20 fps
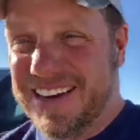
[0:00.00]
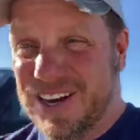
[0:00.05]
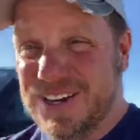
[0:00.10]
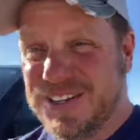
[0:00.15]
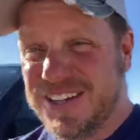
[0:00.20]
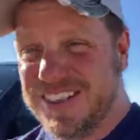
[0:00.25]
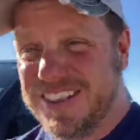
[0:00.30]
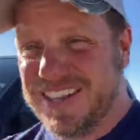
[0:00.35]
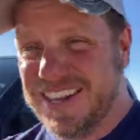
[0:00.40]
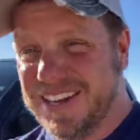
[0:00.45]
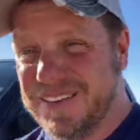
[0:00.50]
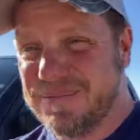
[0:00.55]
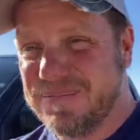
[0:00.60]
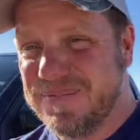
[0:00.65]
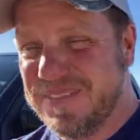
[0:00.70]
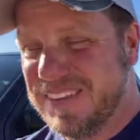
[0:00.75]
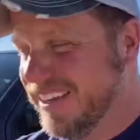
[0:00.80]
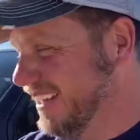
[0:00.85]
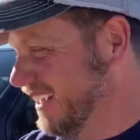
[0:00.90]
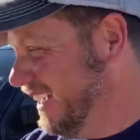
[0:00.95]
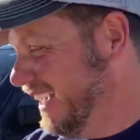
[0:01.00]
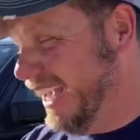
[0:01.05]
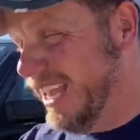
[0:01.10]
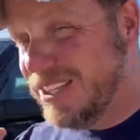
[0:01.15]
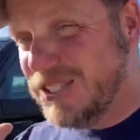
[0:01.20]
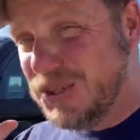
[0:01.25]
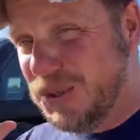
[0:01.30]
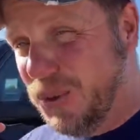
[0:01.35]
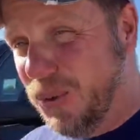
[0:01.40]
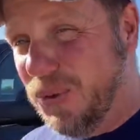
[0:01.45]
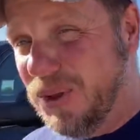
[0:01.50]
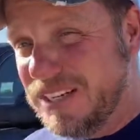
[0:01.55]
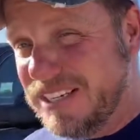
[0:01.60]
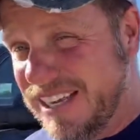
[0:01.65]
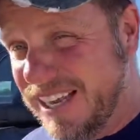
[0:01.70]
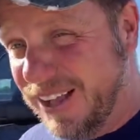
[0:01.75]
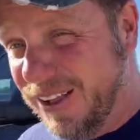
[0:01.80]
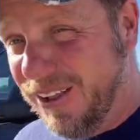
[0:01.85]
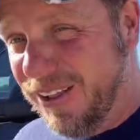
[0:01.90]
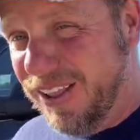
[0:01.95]
Here's the thing. It's cool as
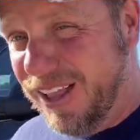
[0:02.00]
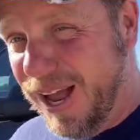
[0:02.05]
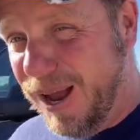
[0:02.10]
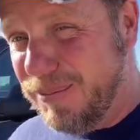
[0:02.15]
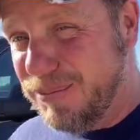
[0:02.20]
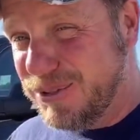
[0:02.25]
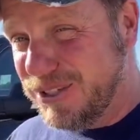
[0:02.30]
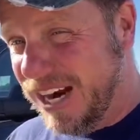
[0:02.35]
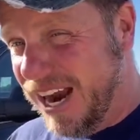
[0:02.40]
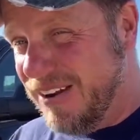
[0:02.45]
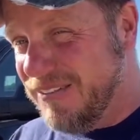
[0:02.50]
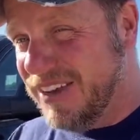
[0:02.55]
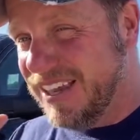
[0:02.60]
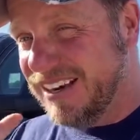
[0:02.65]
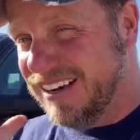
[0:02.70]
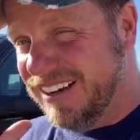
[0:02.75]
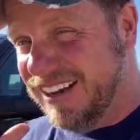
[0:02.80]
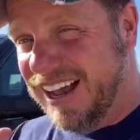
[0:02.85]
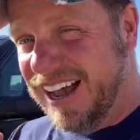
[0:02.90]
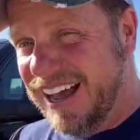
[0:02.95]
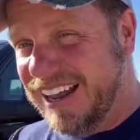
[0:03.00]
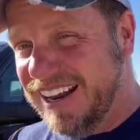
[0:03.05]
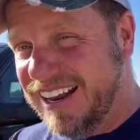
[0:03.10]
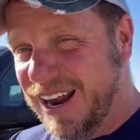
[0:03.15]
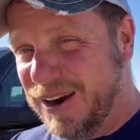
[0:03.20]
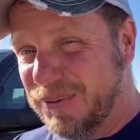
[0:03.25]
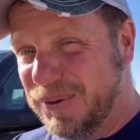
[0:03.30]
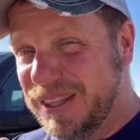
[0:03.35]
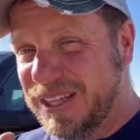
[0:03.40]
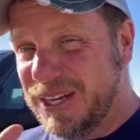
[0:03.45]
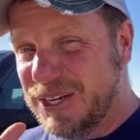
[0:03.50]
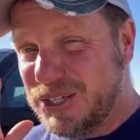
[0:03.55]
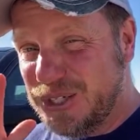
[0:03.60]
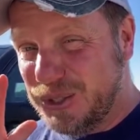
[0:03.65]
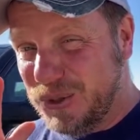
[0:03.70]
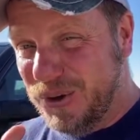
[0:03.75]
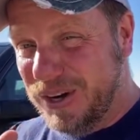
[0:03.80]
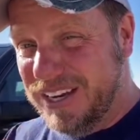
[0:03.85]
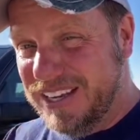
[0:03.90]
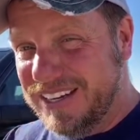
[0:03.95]
hell. I'm driving it a lot. I really
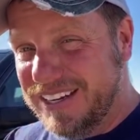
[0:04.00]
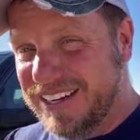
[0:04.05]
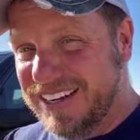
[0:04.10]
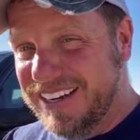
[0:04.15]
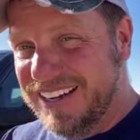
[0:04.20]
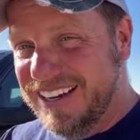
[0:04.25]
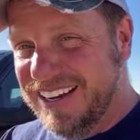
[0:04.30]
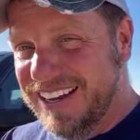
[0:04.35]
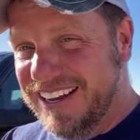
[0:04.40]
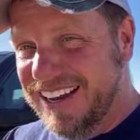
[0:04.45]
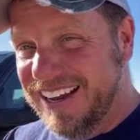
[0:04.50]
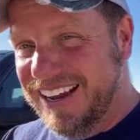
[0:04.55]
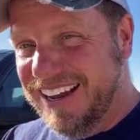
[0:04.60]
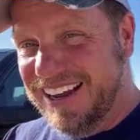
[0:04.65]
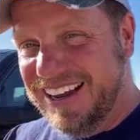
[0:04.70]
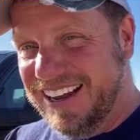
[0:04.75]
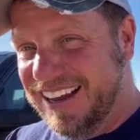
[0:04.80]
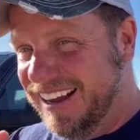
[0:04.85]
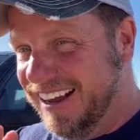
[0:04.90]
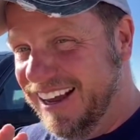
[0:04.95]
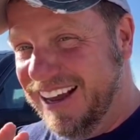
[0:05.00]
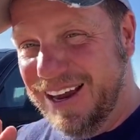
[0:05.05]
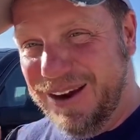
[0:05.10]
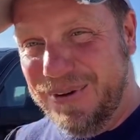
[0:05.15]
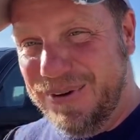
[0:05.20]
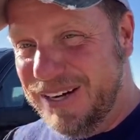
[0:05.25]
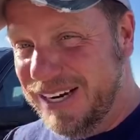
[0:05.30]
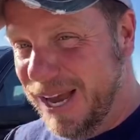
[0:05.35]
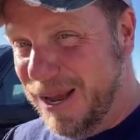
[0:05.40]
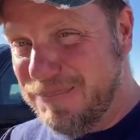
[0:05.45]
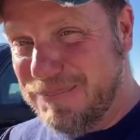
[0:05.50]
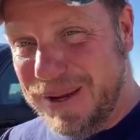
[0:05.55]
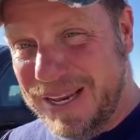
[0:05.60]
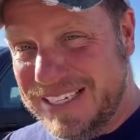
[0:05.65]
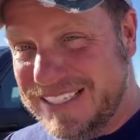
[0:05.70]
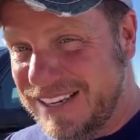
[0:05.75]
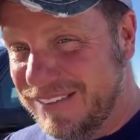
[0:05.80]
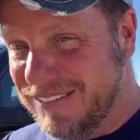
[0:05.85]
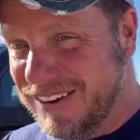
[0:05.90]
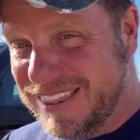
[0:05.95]
enjoy it. I would not pay
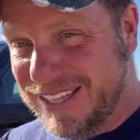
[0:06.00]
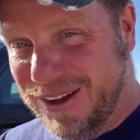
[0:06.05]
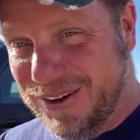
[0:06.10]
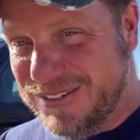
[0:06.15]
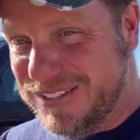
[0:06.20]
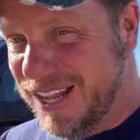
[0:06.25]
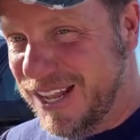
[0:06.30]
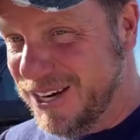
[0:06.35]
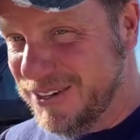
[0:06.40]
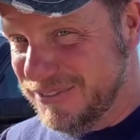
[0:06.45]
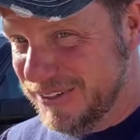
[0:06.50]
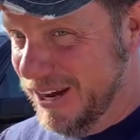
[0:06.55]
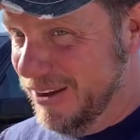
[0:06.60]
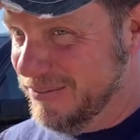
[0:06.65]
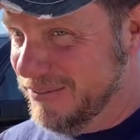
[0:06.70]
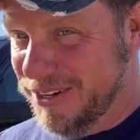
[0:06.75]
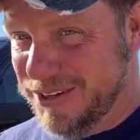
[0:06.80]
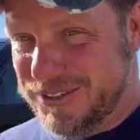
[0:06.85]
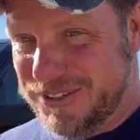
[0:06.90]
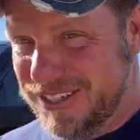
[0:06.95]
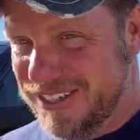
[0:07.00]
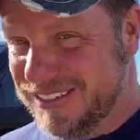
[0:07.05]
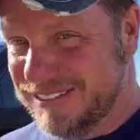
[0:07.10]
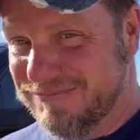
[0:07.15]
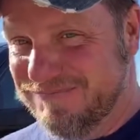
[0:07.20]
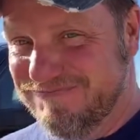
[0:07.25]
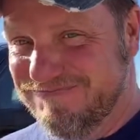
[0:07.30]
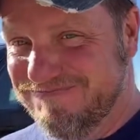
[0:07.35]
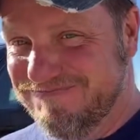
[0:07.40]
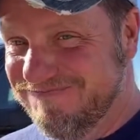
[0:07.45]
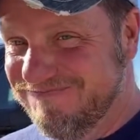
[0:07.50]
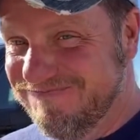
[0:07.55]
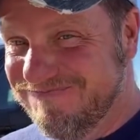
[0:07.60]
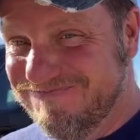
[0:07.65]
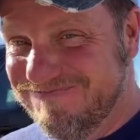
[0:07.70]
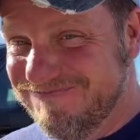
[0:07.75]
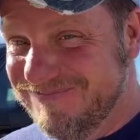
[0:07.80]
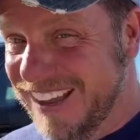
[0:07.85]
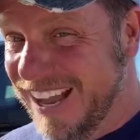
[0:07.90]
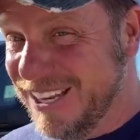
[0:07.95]
seventy thousand dollars for a half-ton truck.
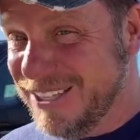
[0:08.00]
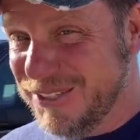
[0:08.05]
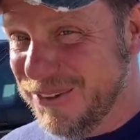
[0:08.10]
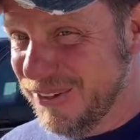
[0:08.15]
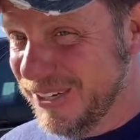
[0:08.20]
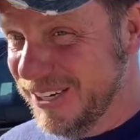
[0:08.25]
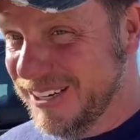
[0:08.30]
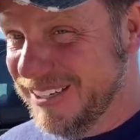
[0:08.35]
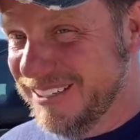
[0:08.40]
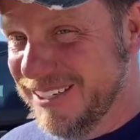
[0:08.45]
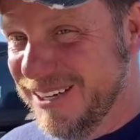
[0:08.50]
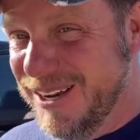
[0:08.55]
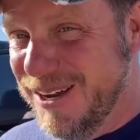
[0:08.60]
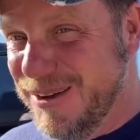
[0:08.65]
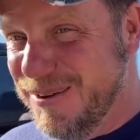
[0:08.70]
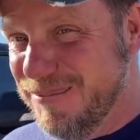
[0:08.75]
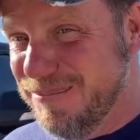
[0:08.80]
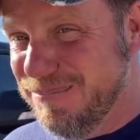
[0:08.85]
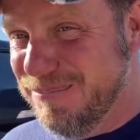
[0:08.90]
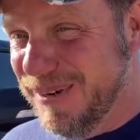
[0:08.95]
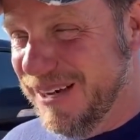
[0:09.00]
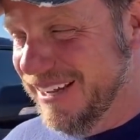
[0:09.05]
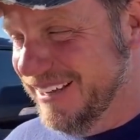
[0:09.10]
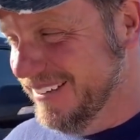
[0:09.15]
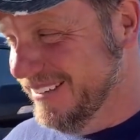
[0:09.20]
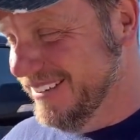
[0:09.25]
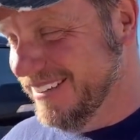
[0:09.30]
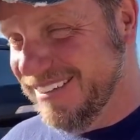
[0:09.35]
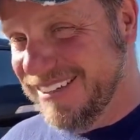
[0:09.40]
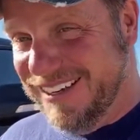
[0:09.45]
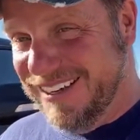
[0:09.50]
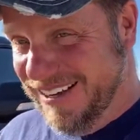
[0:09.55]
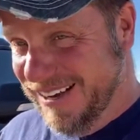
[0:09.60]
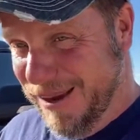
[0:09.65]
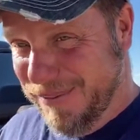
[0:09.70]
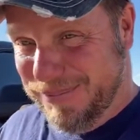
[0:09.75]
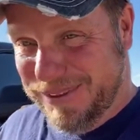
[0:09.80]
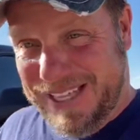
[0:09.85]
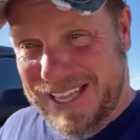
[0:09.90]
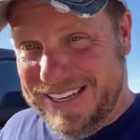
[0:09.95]
Not doing it, but
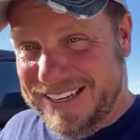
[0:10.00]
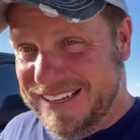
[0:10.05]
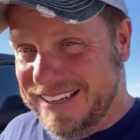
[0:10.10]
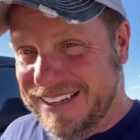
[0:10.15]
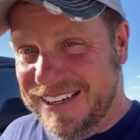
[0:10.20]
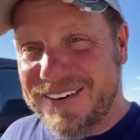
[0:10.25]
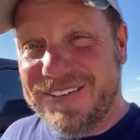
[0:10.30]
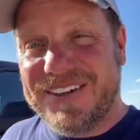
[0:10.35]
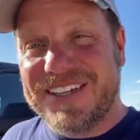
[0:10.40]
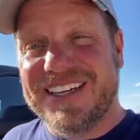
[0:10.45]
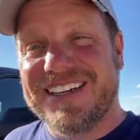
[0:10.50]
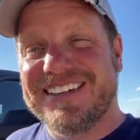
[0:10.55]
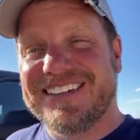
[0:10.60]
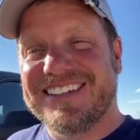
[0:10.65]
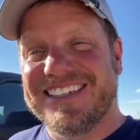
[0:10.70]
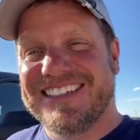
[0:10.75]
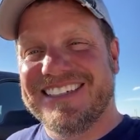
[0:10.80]
I'm glad he delivered it.